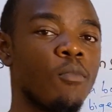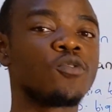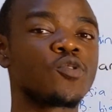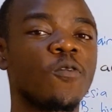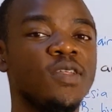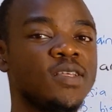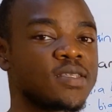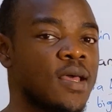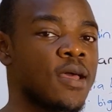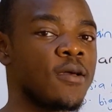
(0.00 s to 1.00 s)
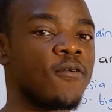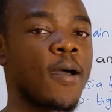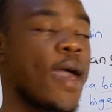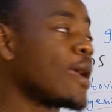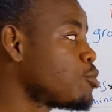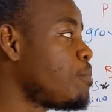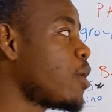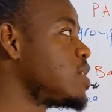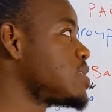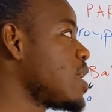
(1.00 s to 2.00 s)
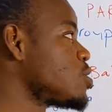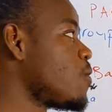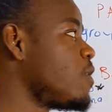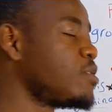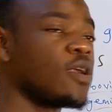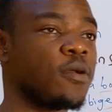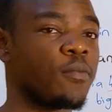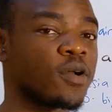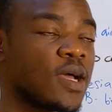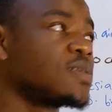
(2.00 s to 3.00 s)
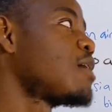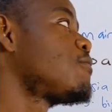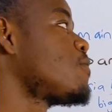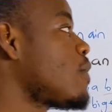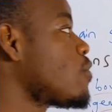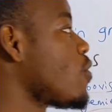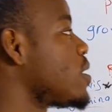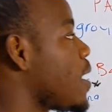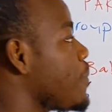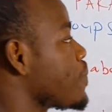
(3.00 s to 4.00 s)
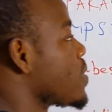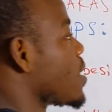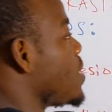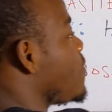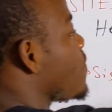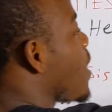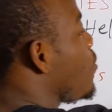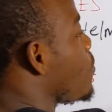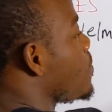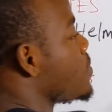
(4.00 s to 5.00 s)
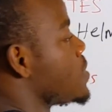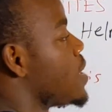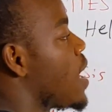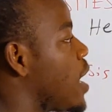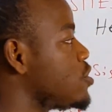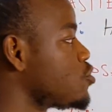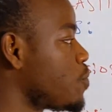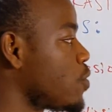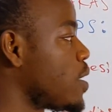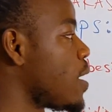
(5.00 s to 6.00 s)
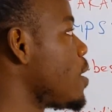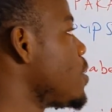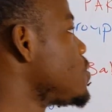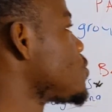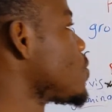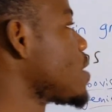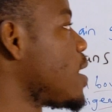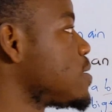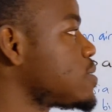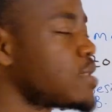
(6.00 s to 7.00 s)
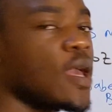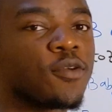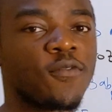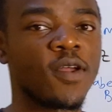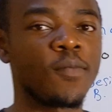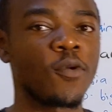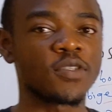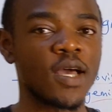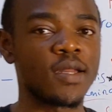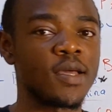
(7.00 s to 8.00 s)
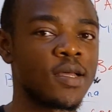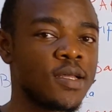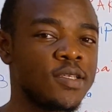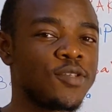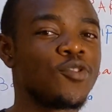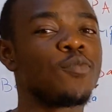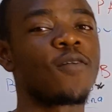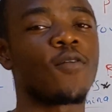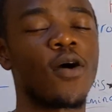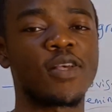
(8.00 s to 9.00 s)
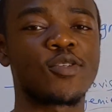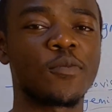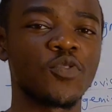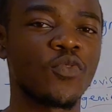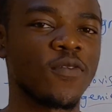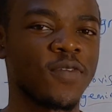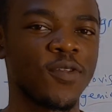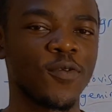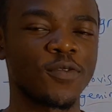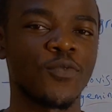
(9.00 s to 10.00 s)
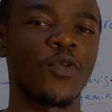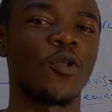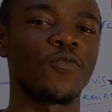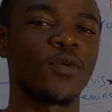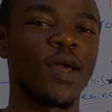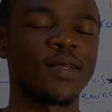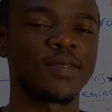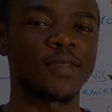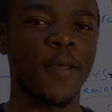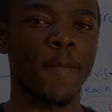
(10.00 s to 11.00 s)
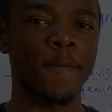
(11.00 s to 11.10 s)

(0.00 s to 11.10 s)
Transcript: most of these ectoparasites of veterinary importance are found under the phylum Arthropoda. So guys, thank you very much, and see you back for our subsequent videos. We love you guys.